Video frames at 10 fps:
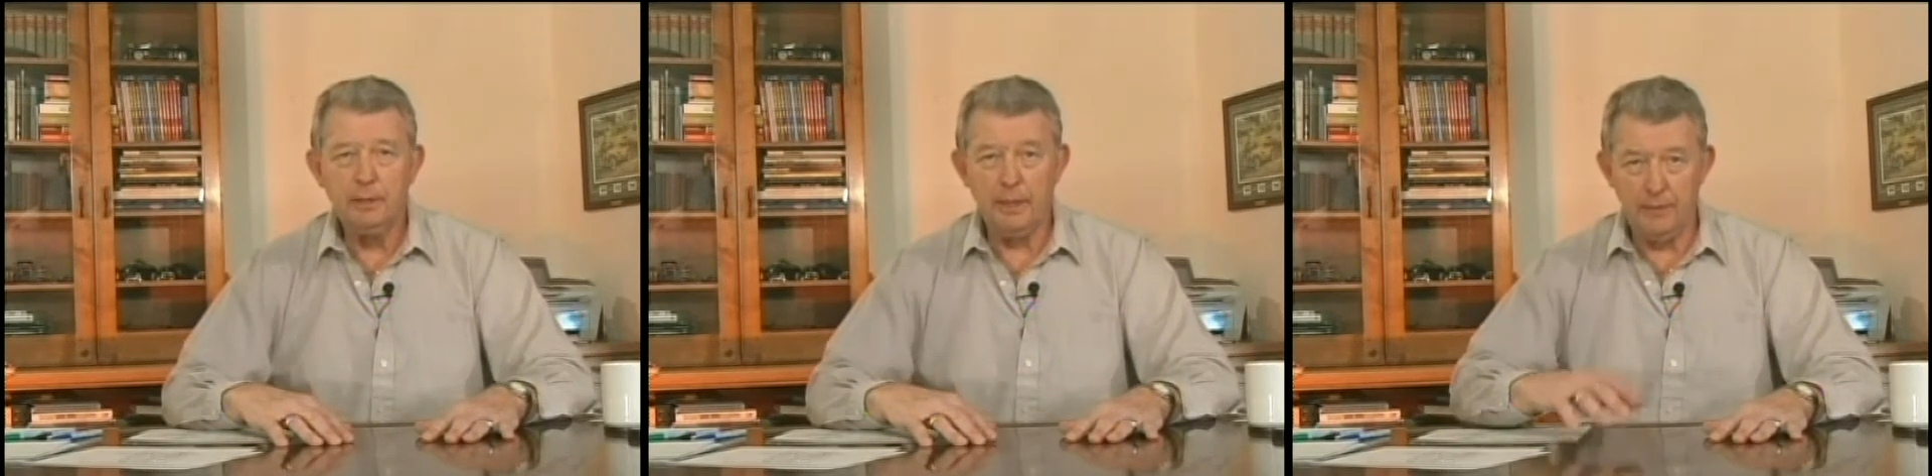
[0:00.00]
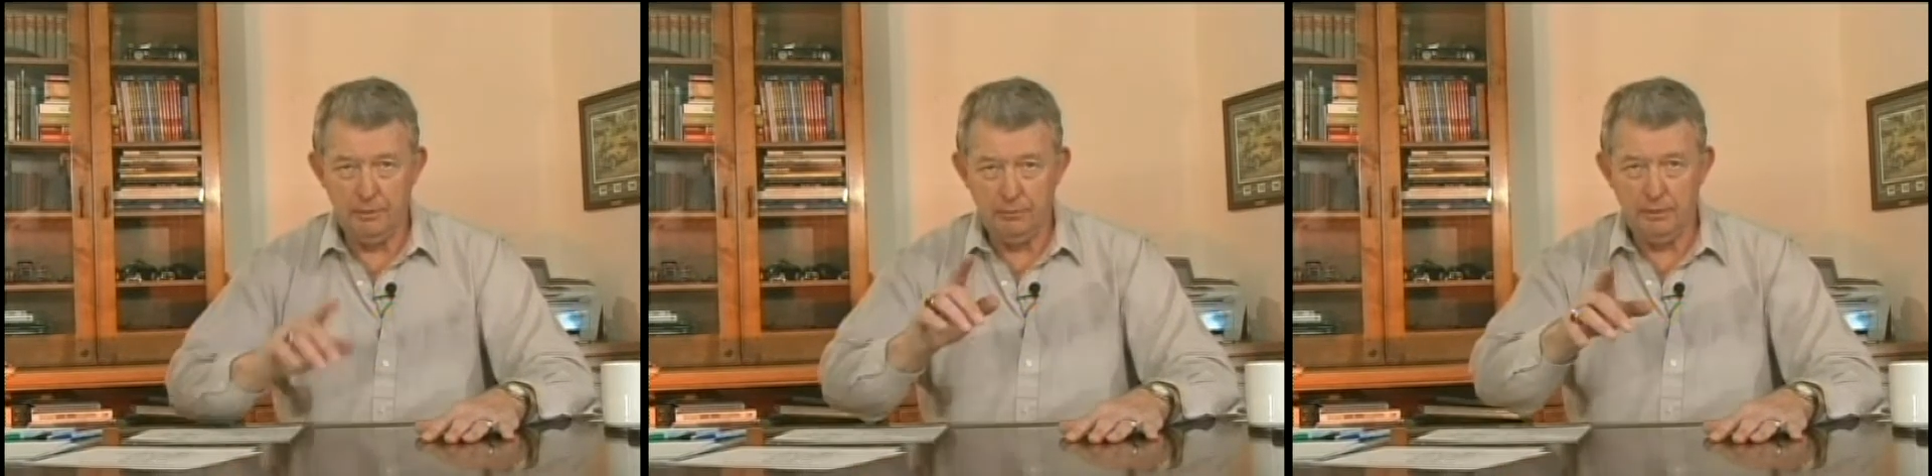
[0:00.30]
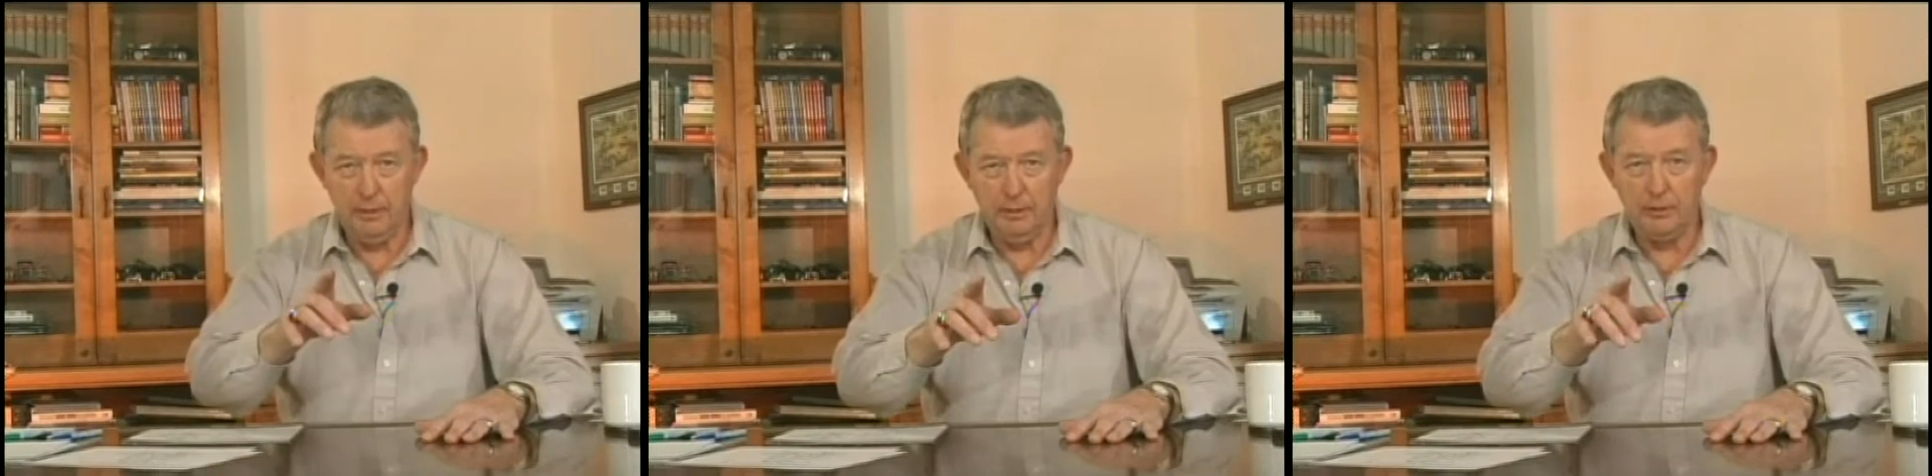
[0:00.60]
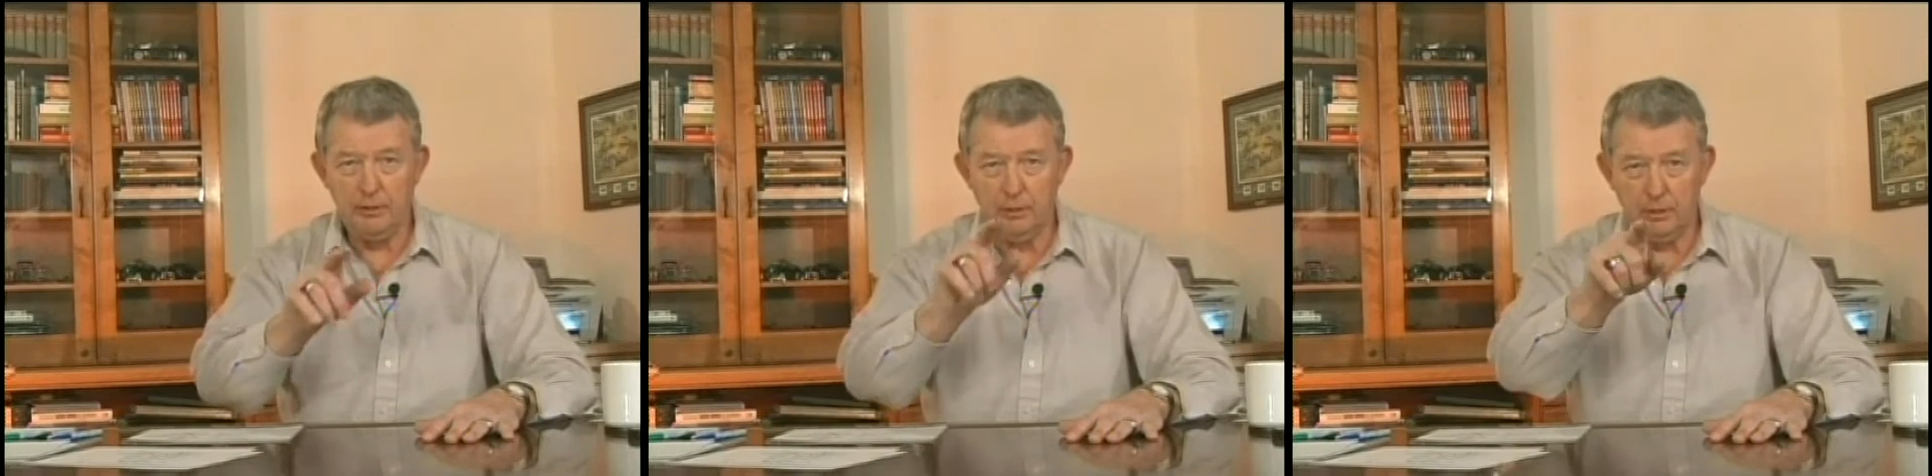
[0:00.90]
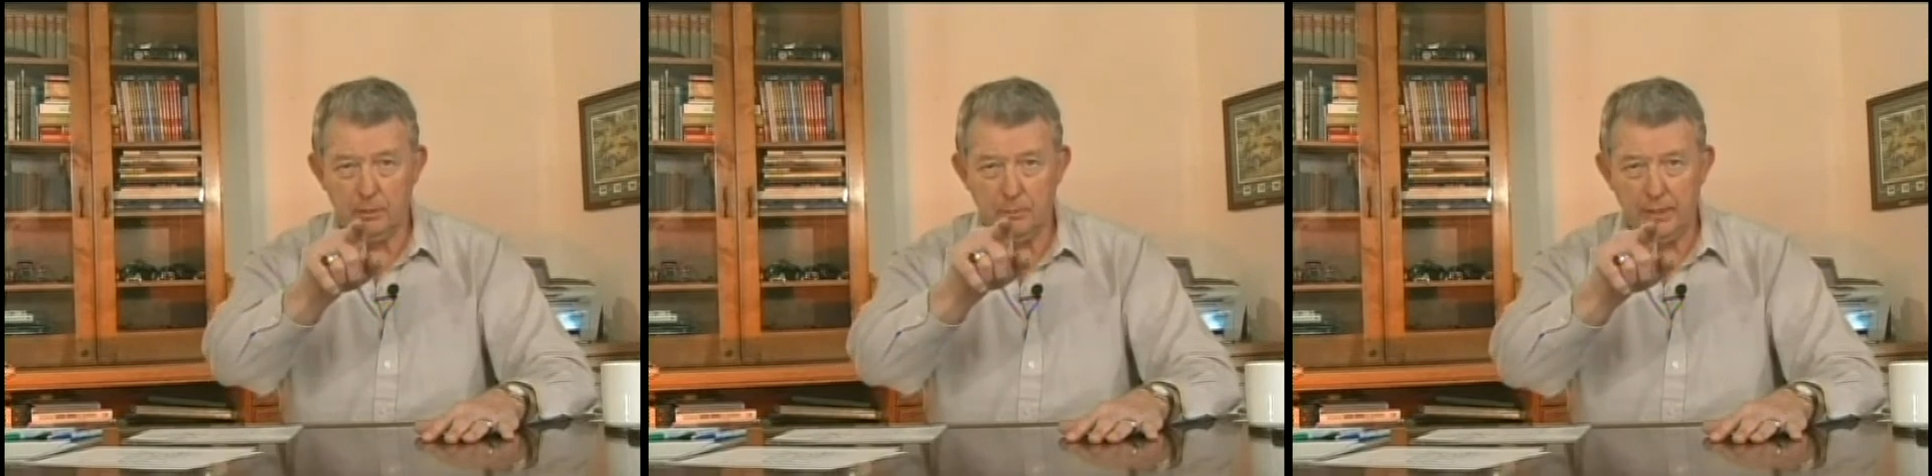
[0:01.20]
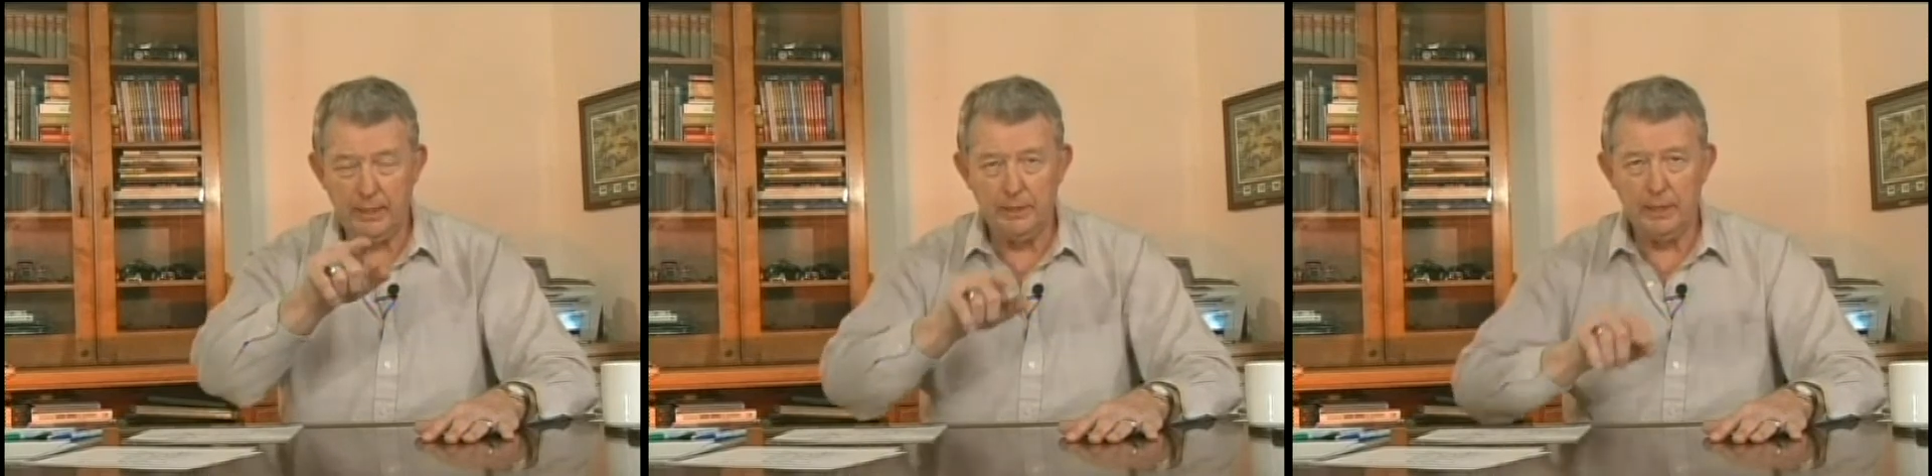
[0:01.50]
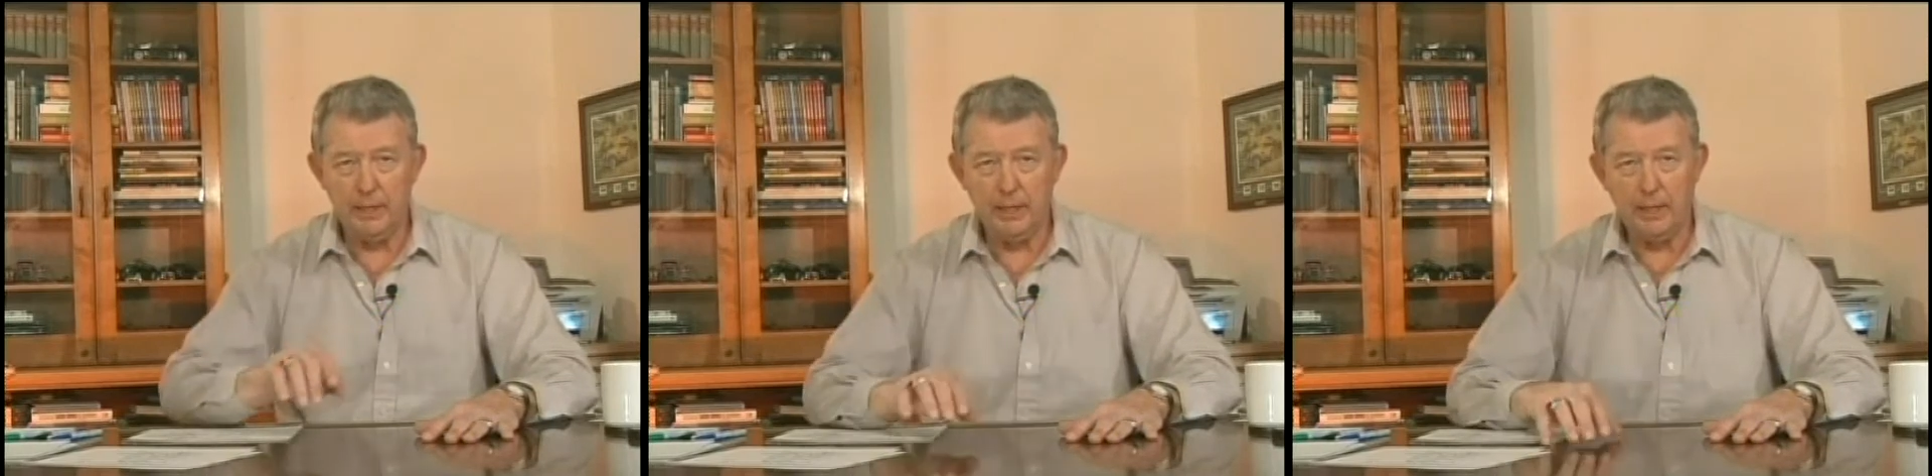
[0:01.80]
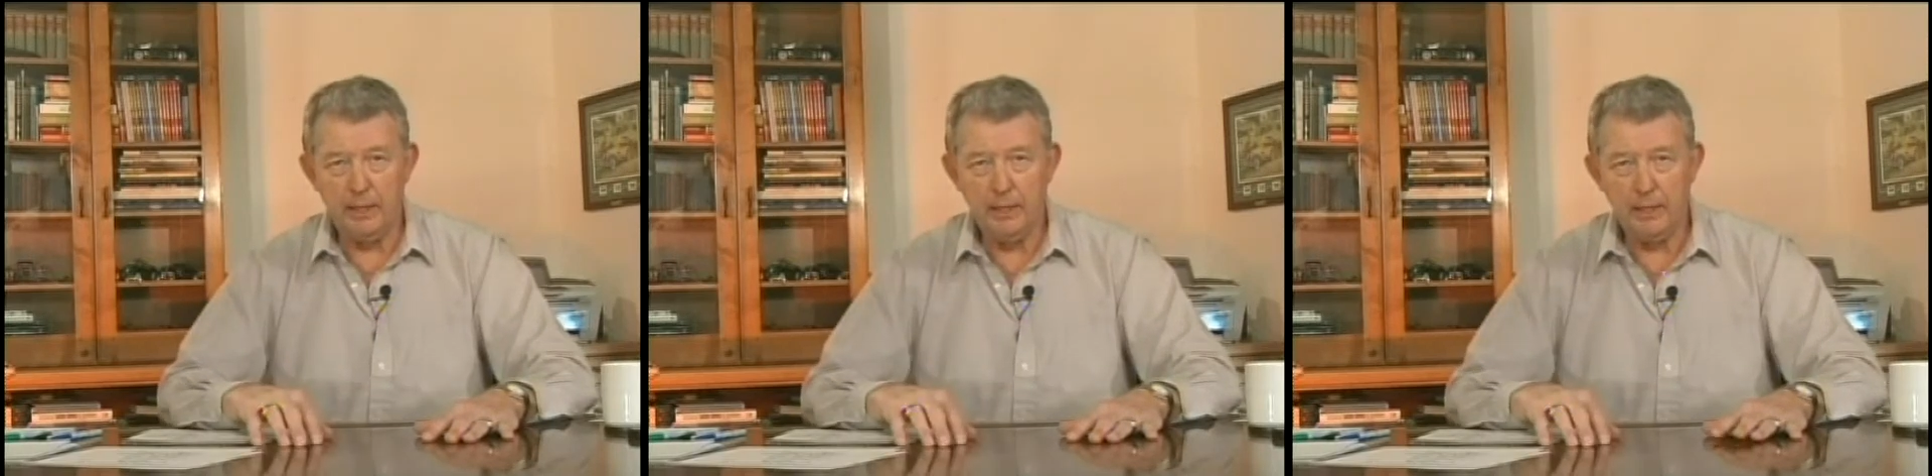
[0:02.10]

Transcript: and incidentally, you look them right in the eye,